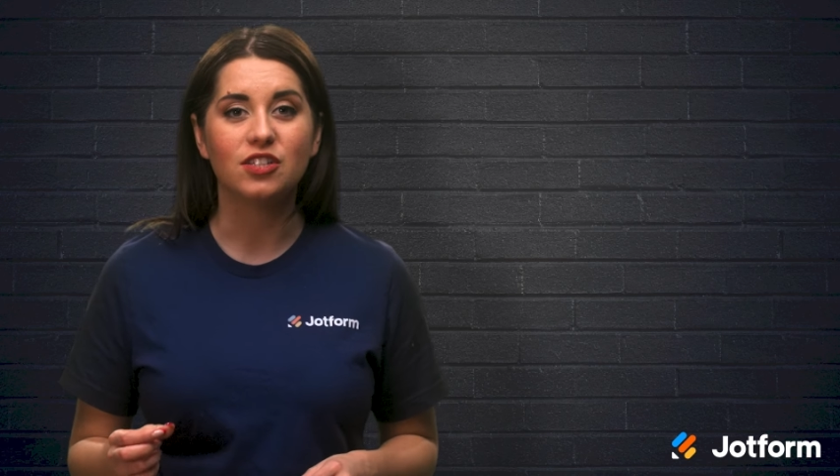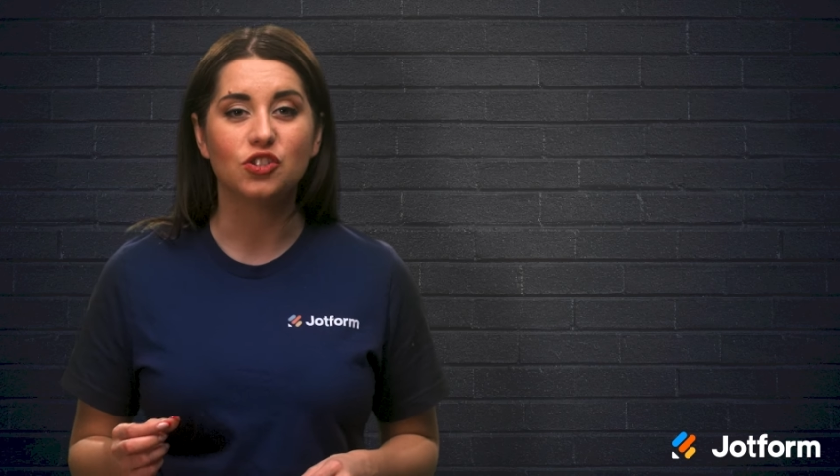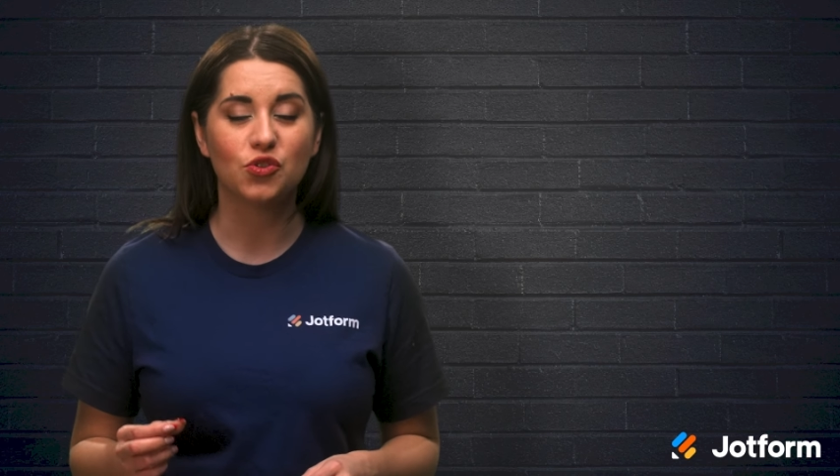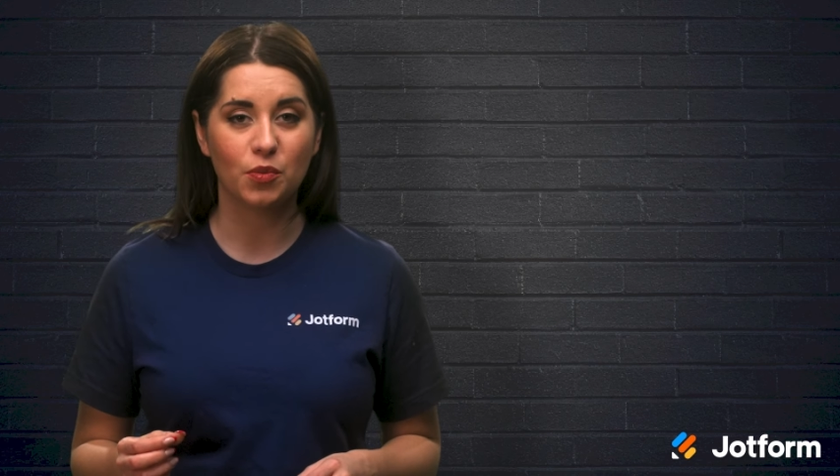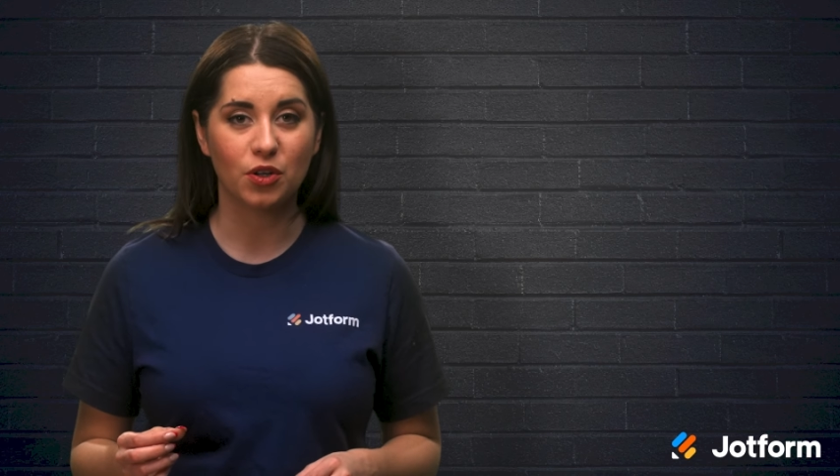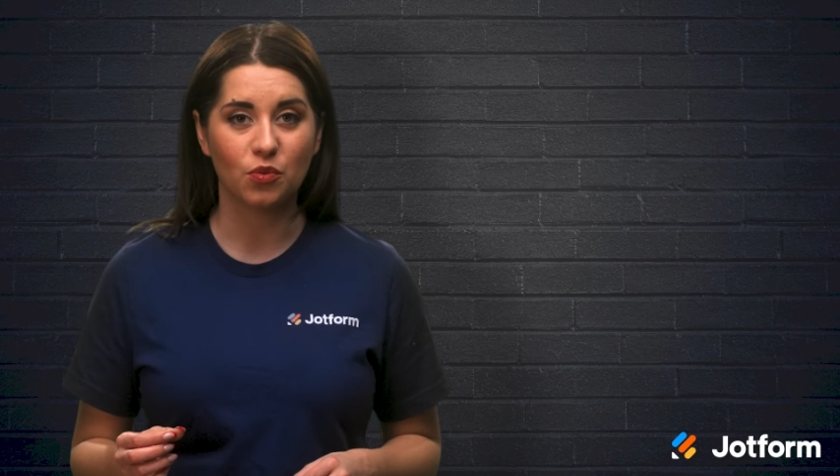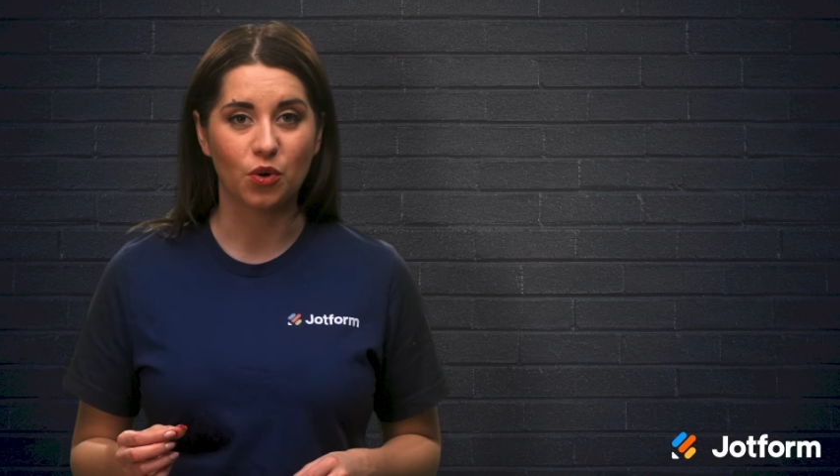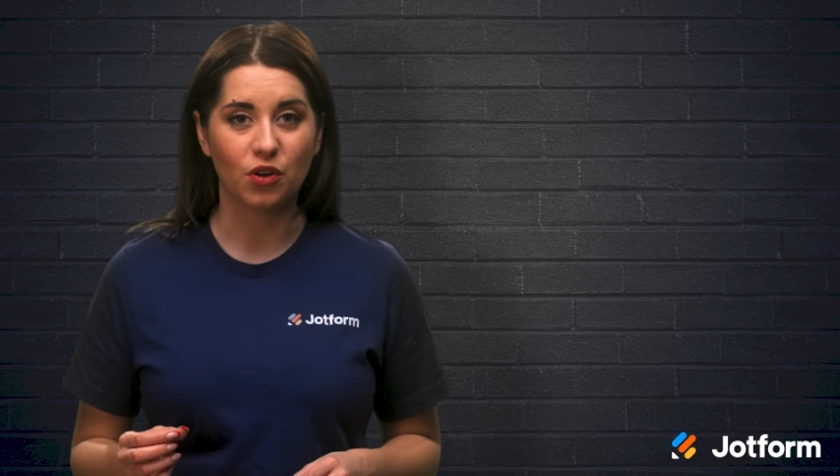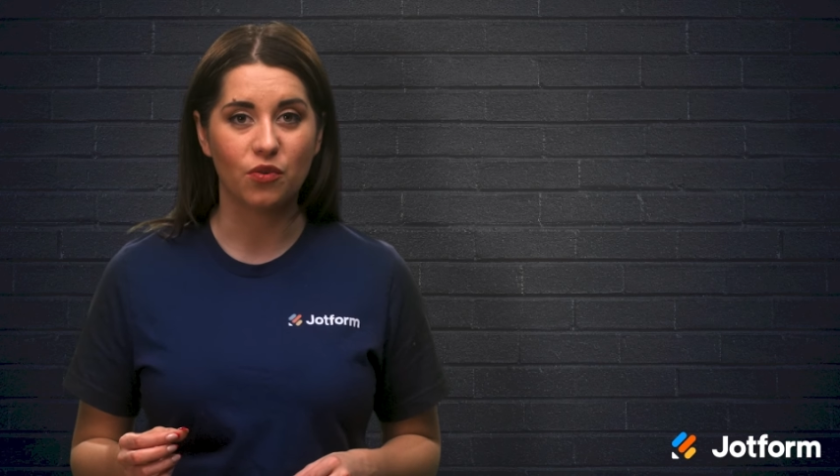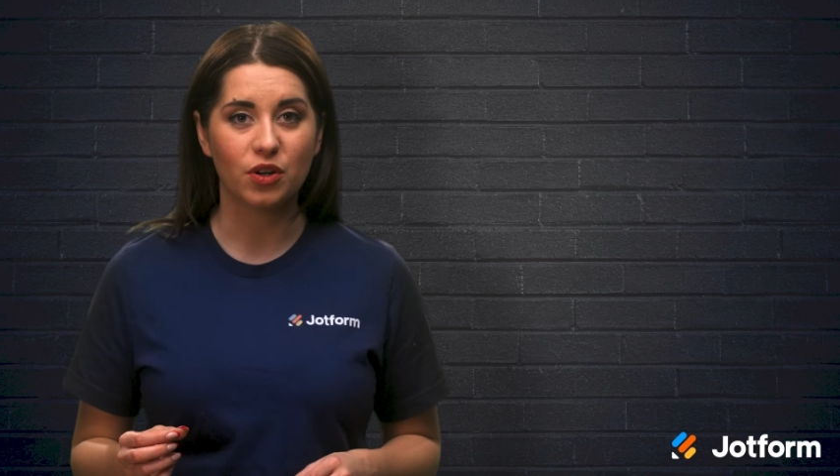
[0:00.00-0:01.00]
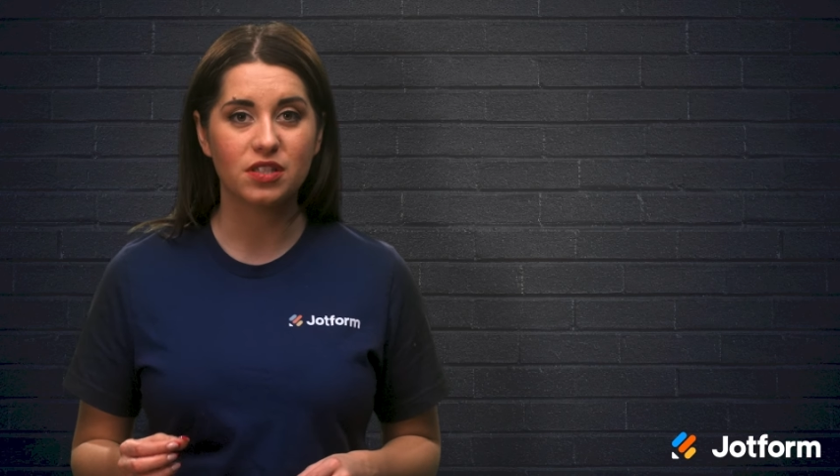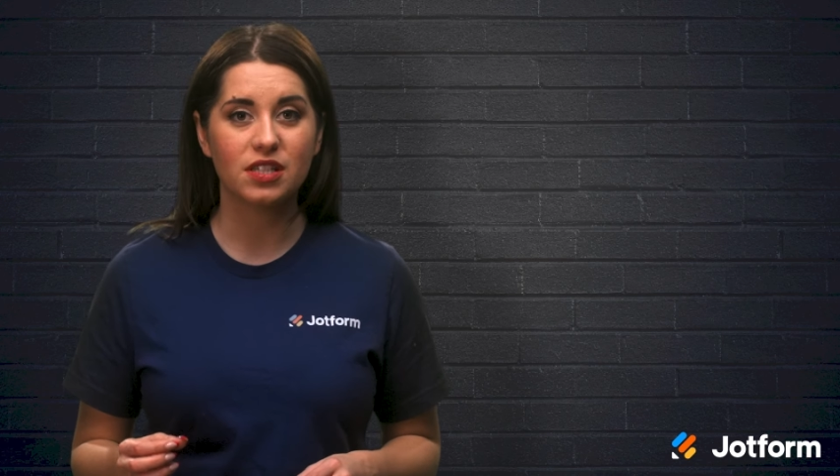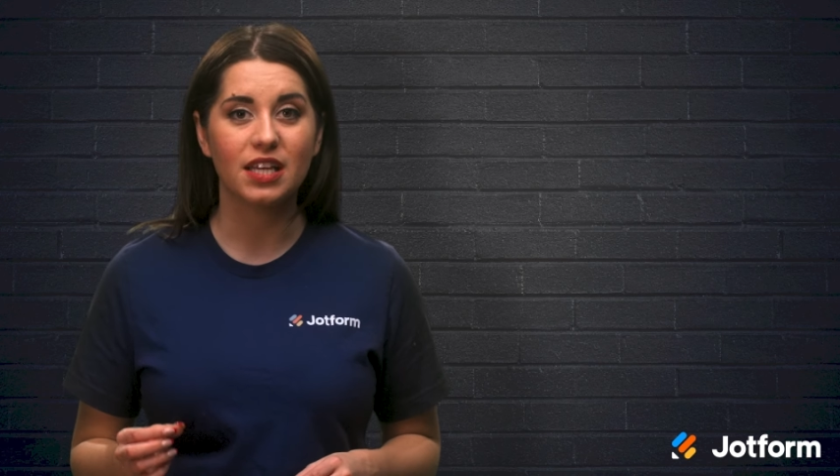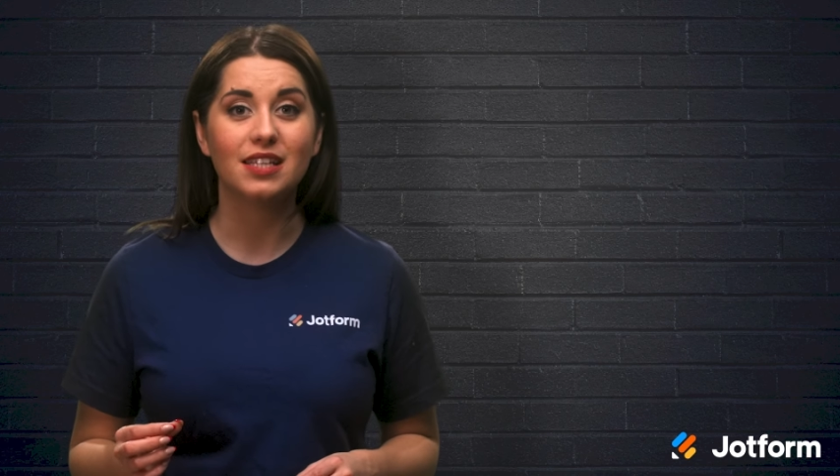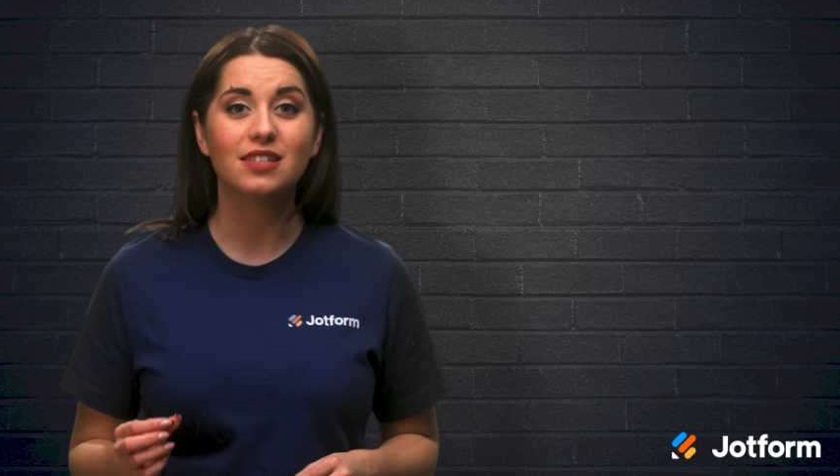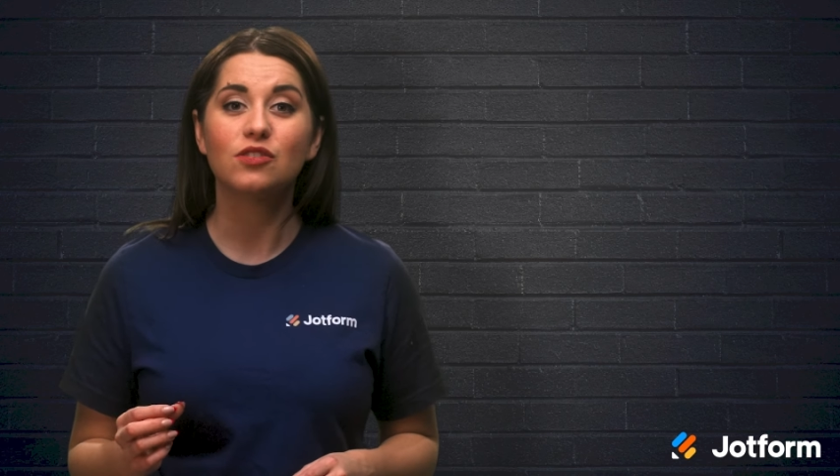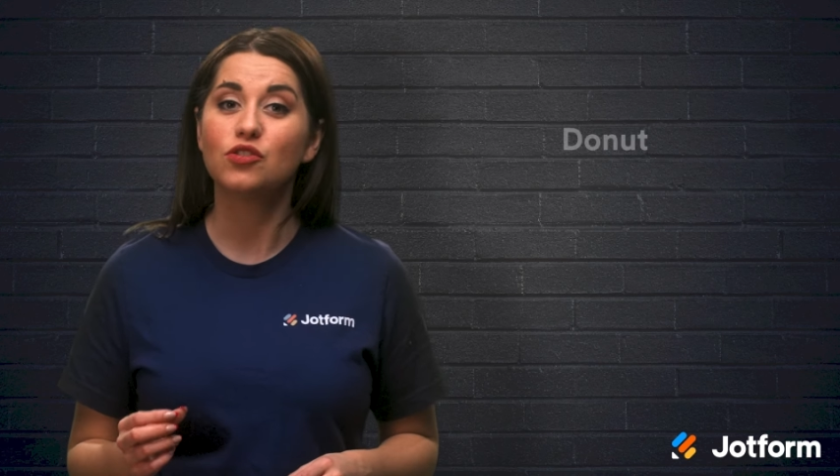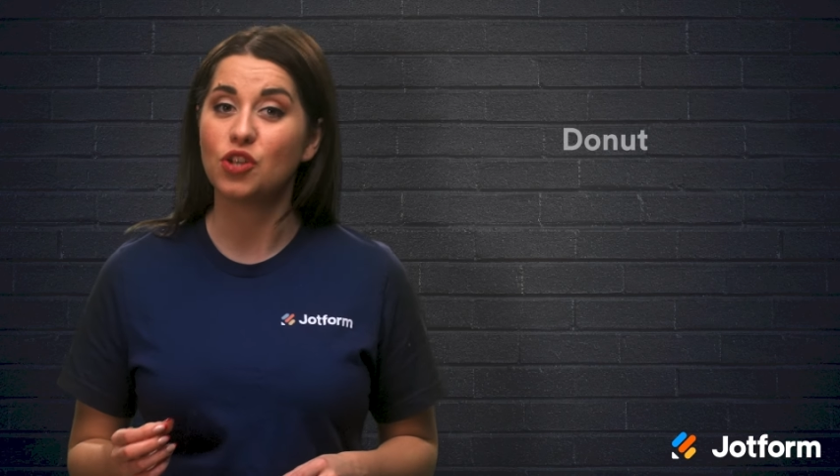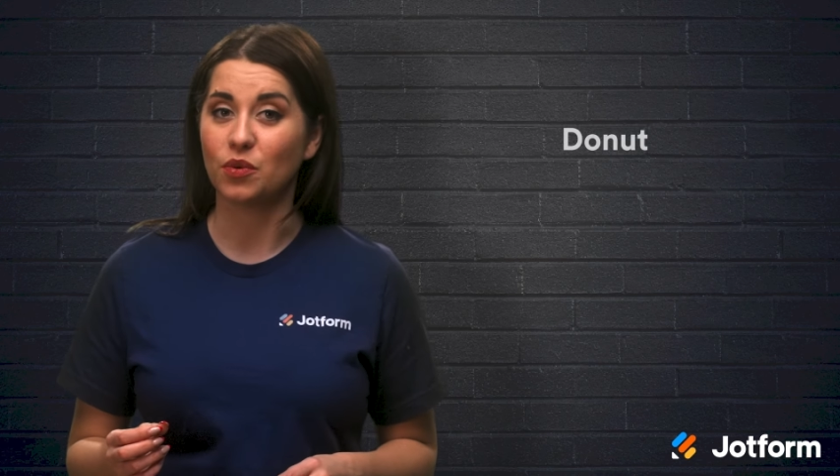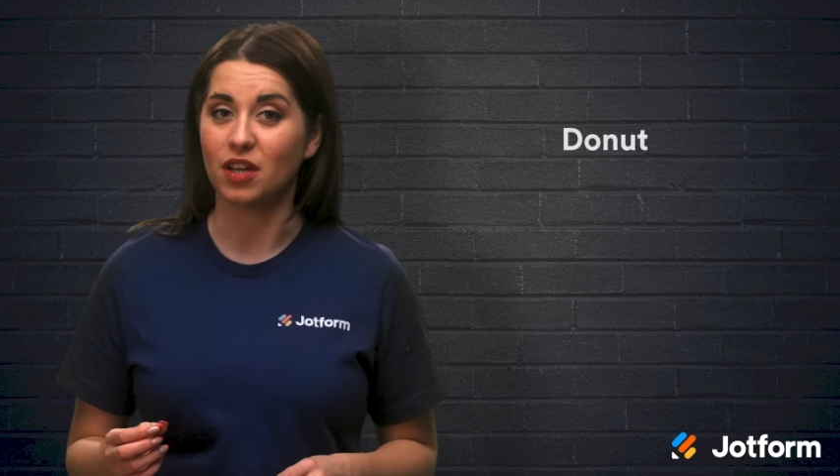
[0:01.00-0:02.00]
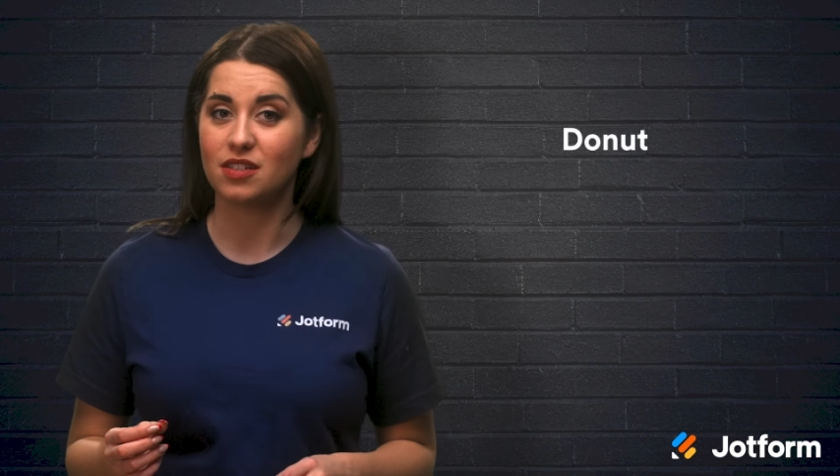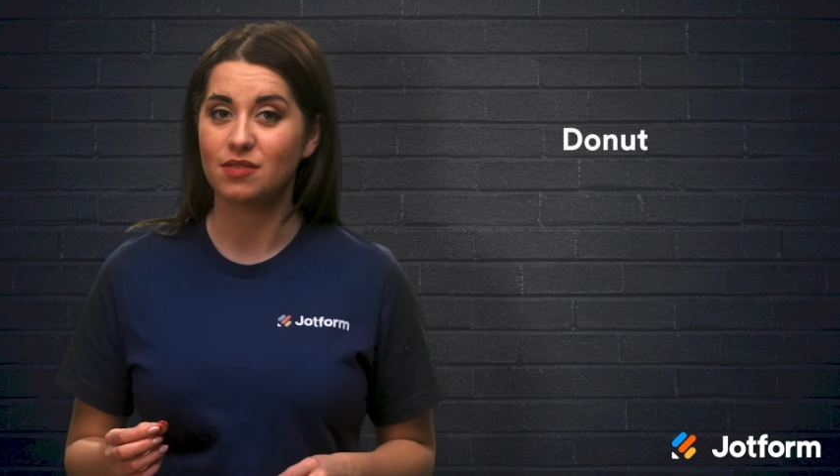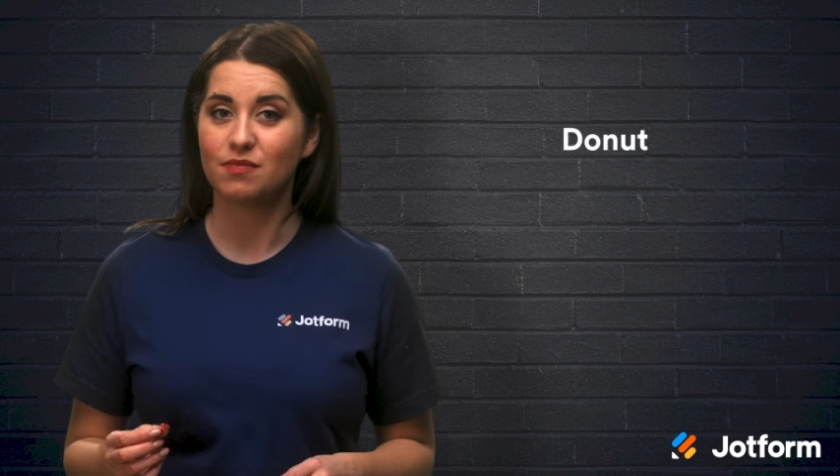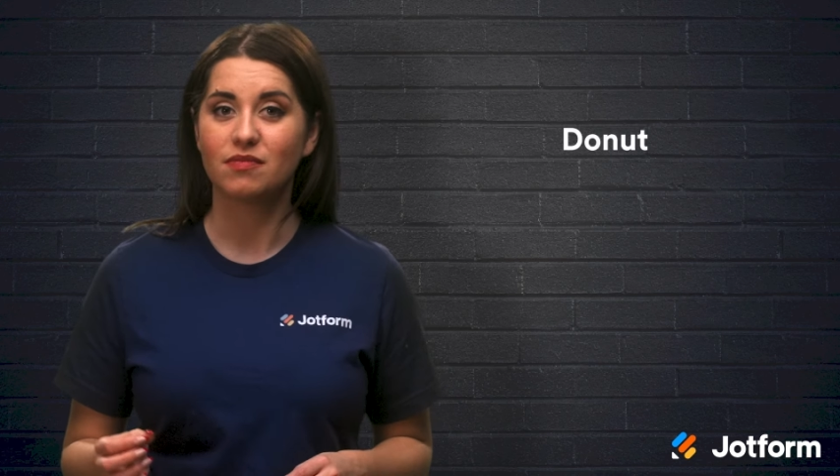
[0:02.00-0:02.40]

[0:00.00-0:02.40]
distributed workforce is Donut.